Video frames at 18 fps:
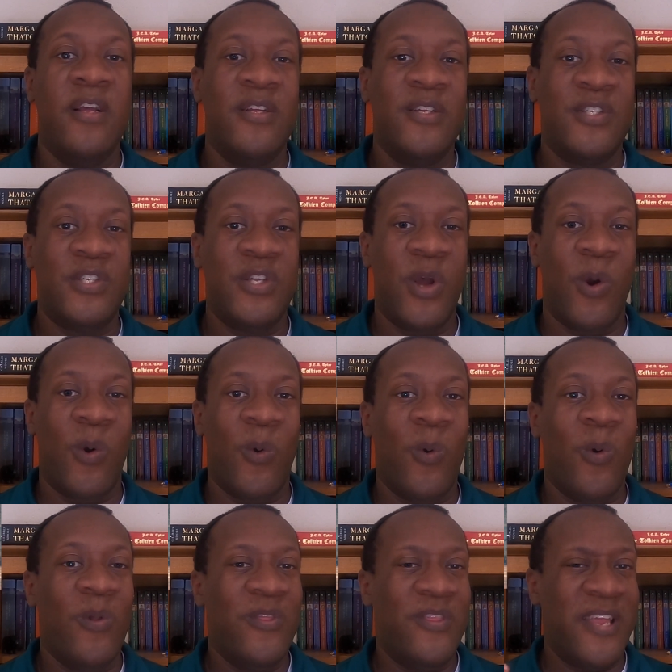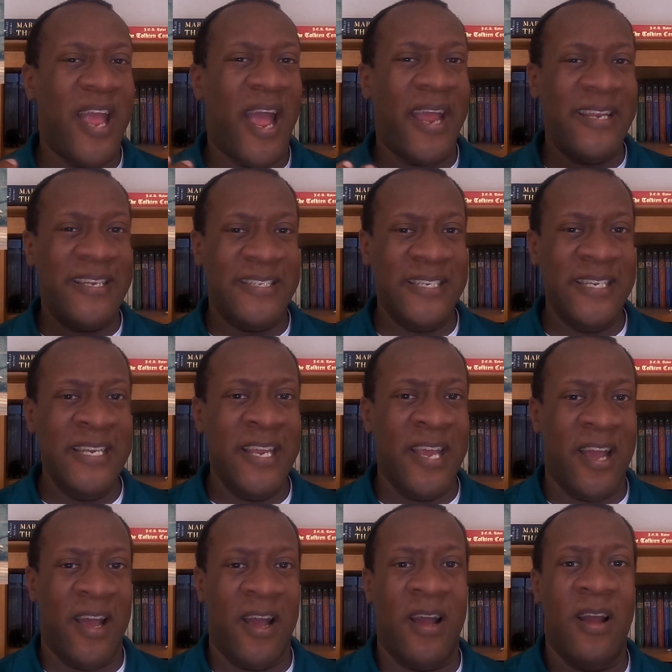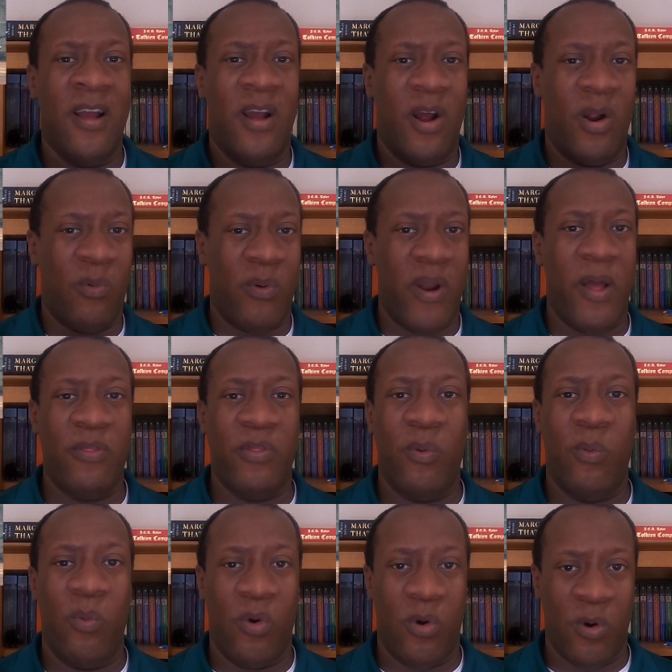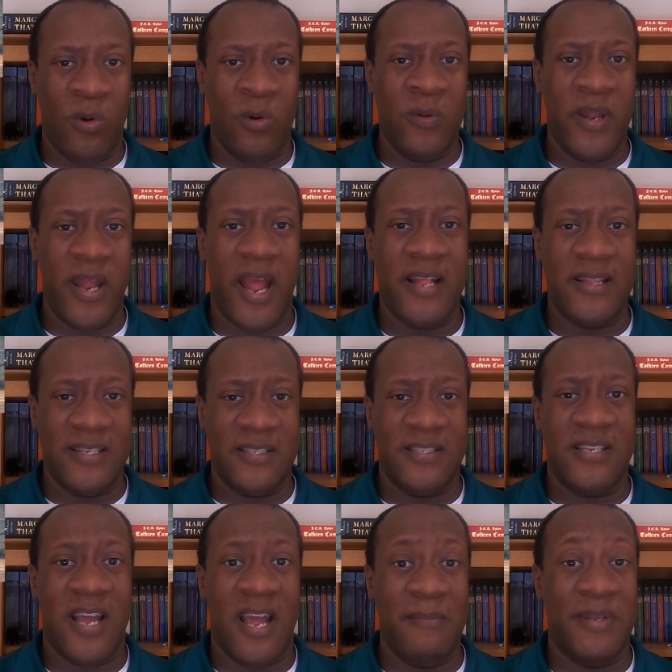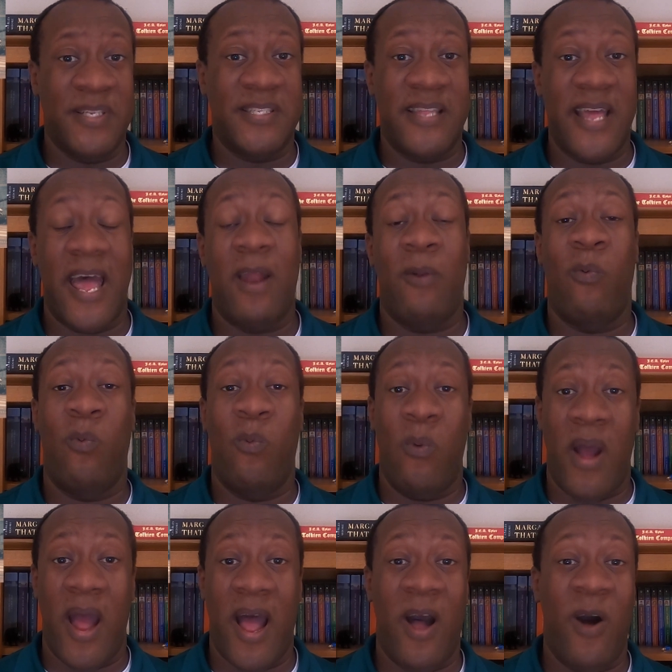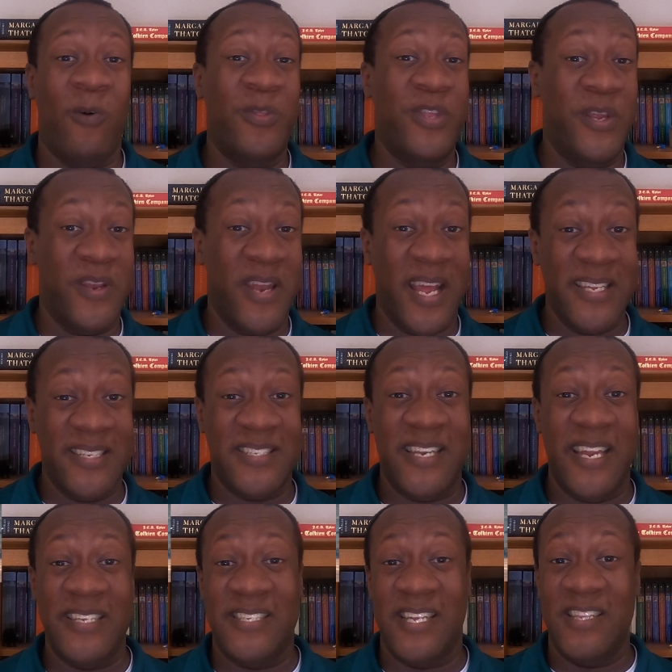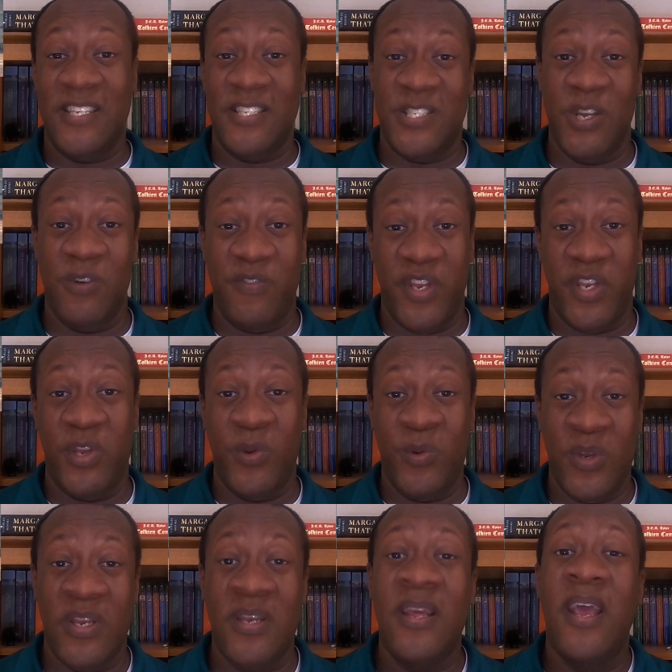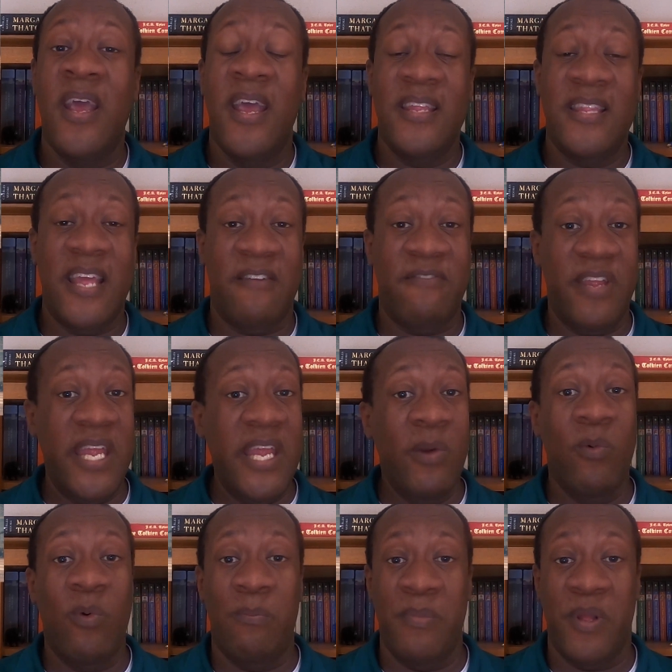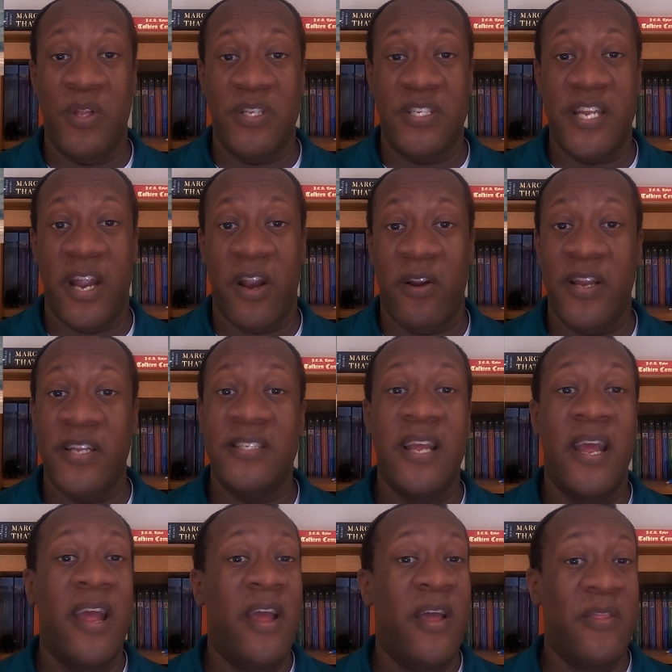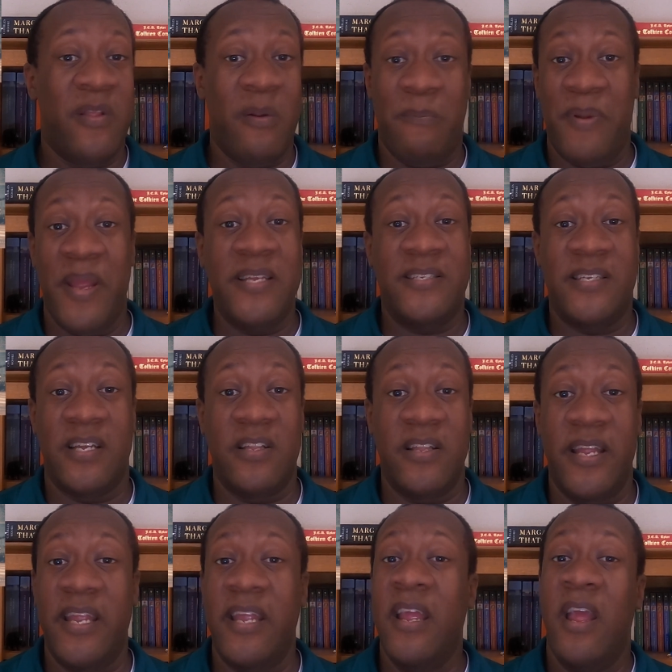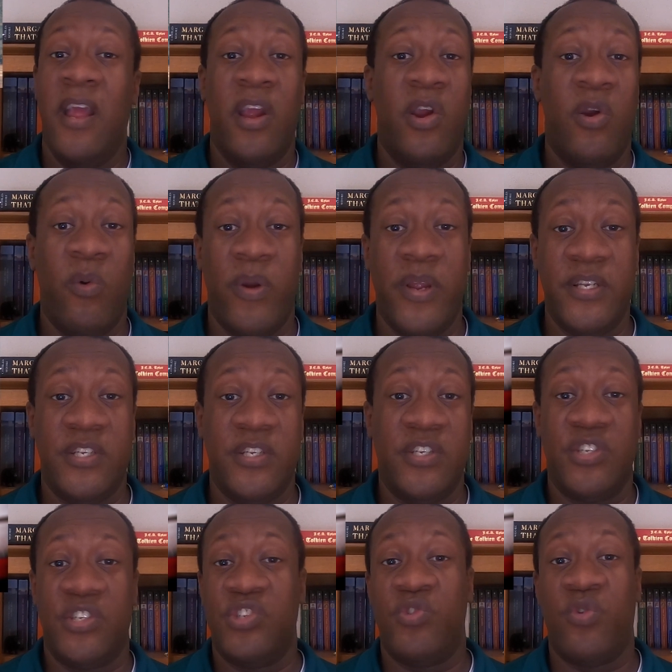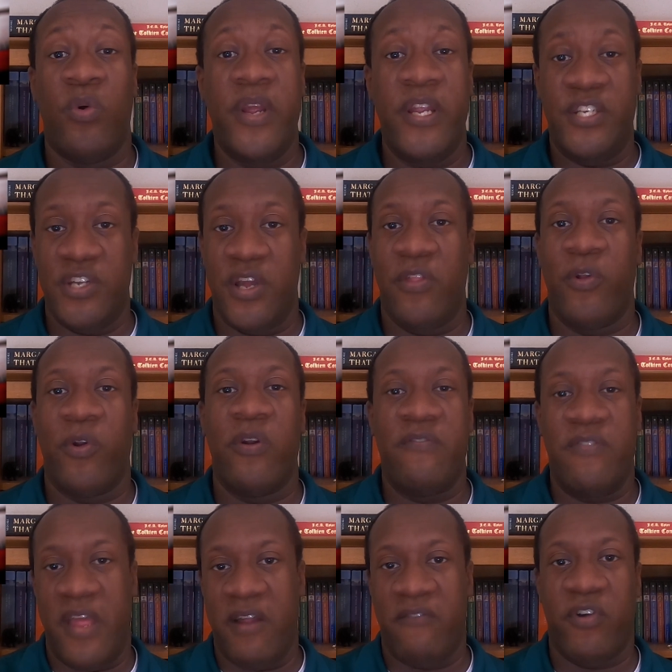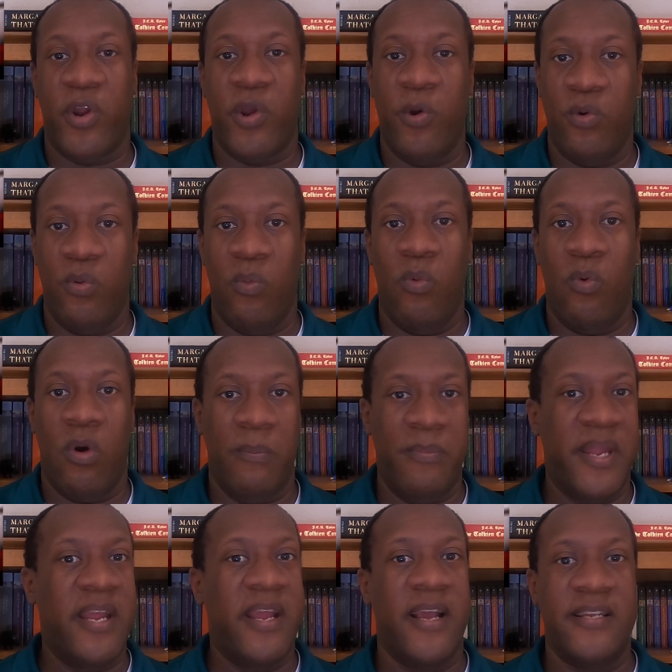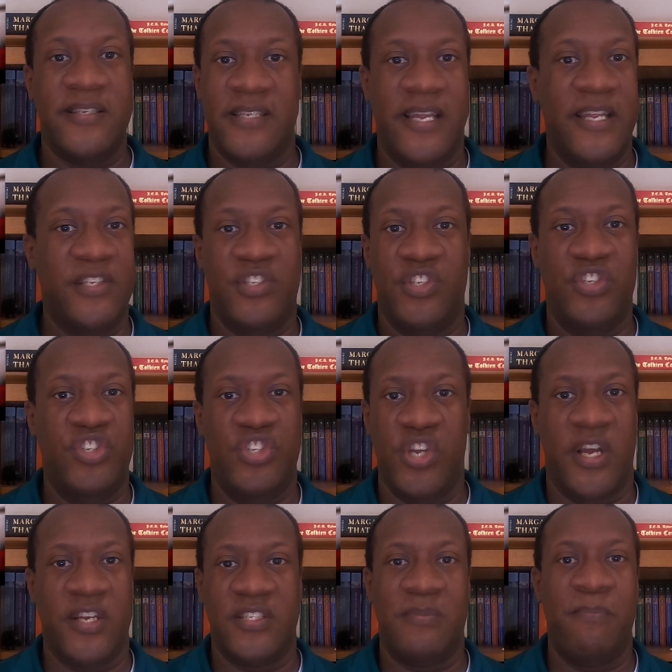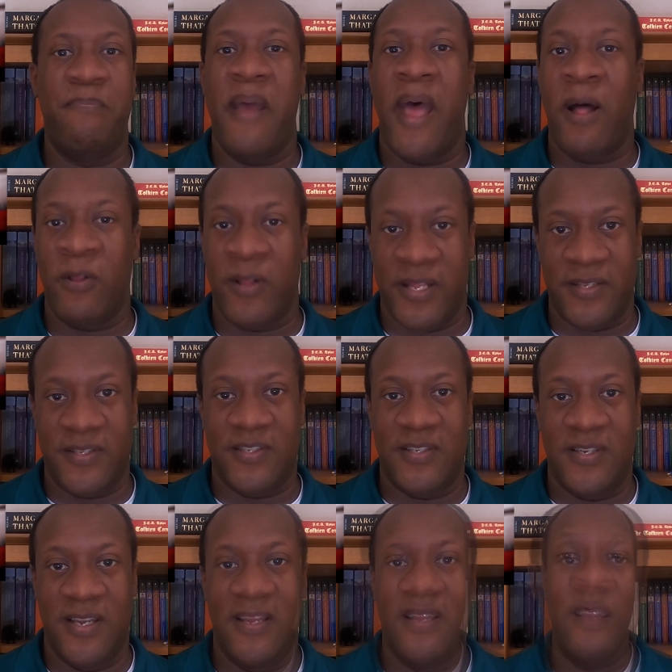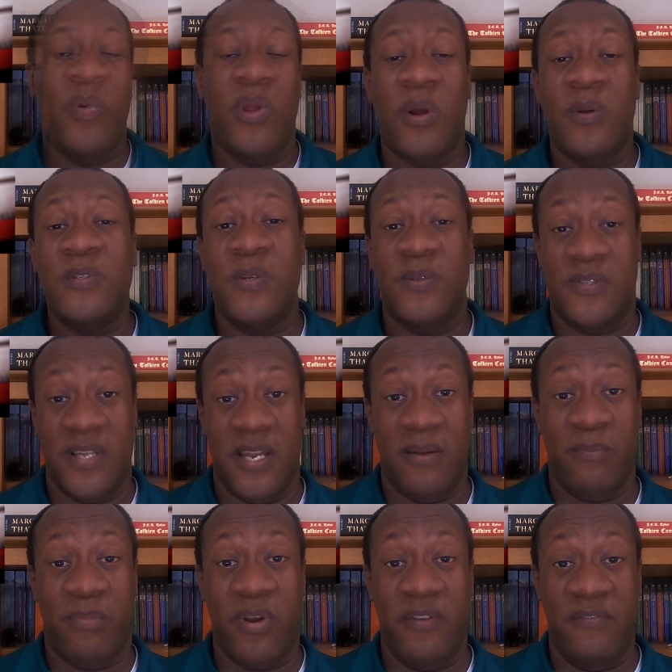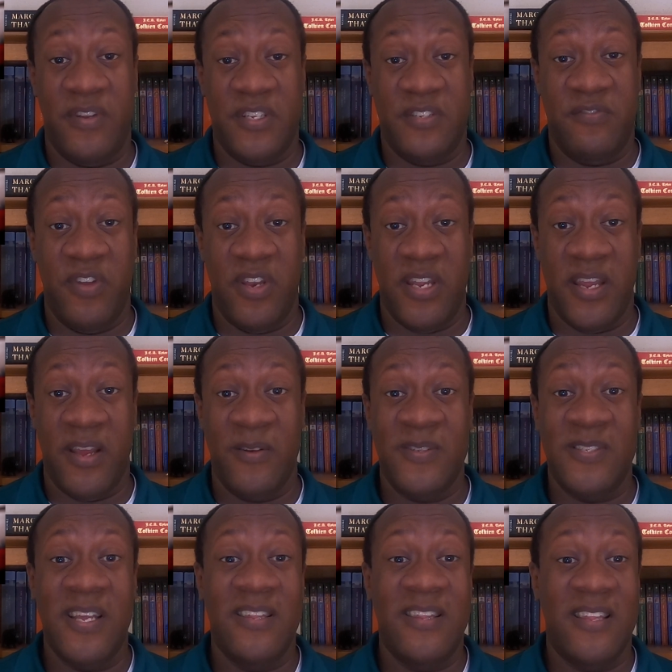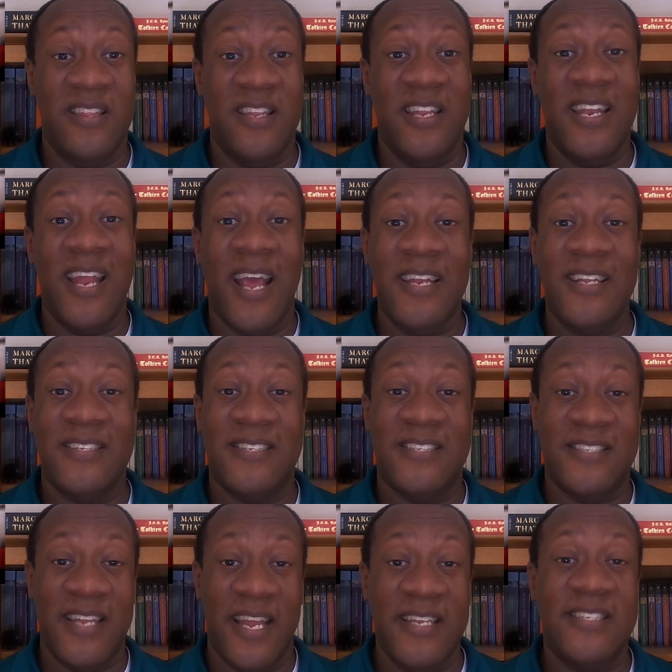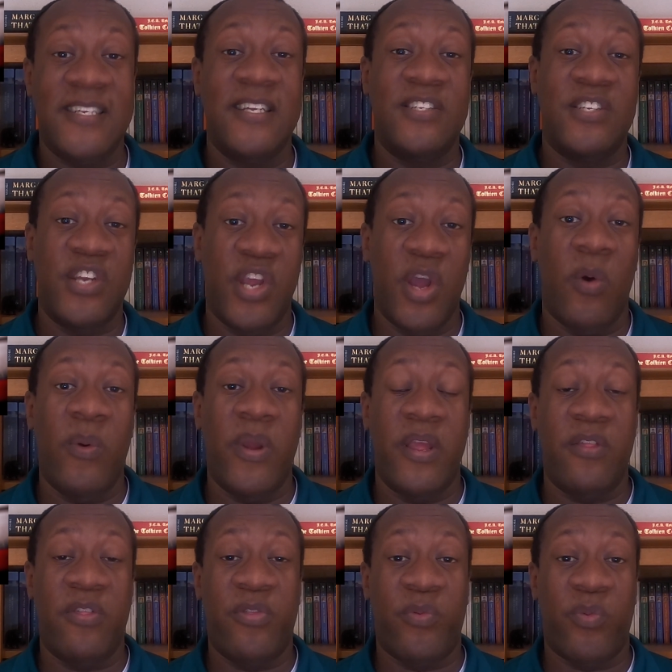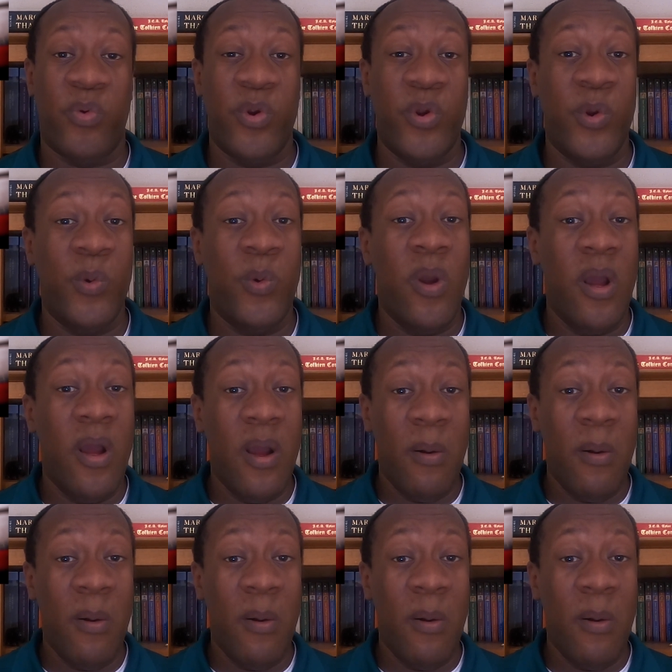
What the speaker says: So the idea around the world at this time is that, wow, the United States and the Soviet Union, they have equal militaries. They're basically going to destroy each other if they ever go to war because it's just balanced. We also said in previous videos that the United States is going through